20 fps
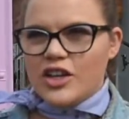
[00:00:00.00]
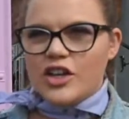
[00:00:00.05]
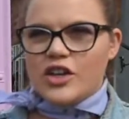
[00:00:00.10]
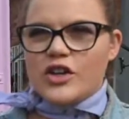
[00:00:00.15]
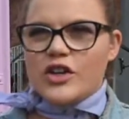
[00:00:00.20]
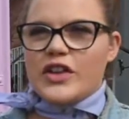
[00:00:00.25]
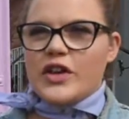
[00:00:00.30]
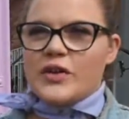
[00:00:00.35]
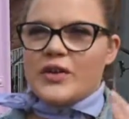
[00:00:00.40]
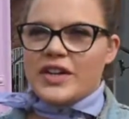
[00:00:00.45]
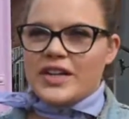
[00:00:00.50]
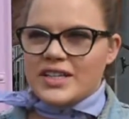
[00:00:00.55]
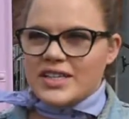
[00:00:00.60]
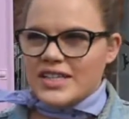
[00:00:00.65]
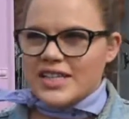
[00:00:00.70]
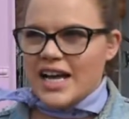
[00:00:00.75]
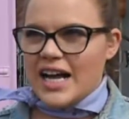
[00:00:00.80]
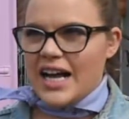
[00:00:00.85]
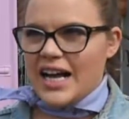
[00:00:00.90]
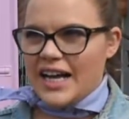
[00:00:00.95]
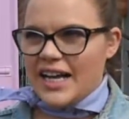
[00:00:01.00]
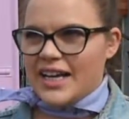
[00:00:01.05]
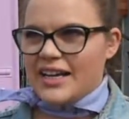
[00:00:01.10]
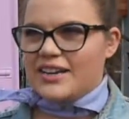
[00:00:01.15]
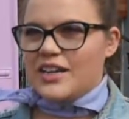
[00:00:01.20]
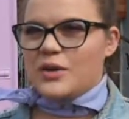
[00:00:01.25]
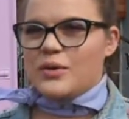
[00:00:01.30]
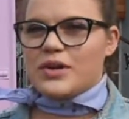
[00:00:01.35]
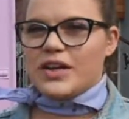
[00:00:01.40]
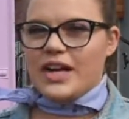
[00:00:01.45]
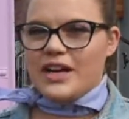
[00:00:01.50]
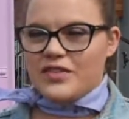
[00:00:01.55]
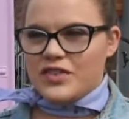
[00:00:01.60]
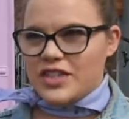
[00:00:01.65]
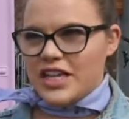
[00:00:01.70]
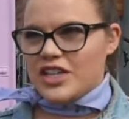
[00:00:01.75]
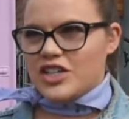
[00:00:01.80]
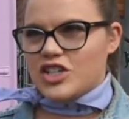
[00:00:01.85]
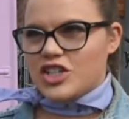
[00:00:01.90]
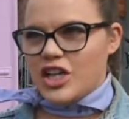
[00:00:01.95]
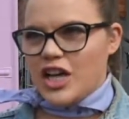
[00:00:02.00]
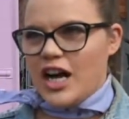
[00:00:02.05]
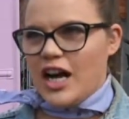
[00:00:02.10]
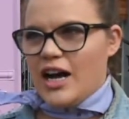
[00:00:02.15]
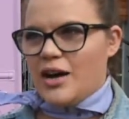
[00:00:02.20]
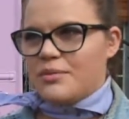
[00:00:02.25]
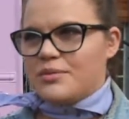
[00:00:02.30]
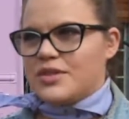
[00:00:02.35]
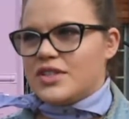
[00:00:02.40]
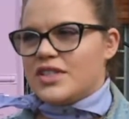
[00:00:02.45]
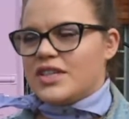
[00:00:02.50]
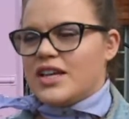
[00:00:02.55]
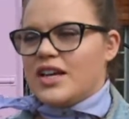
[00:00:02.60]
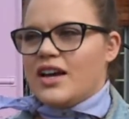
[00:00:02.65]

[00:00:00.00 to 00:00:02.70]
you know, they were inside, they were kind of desk jobs,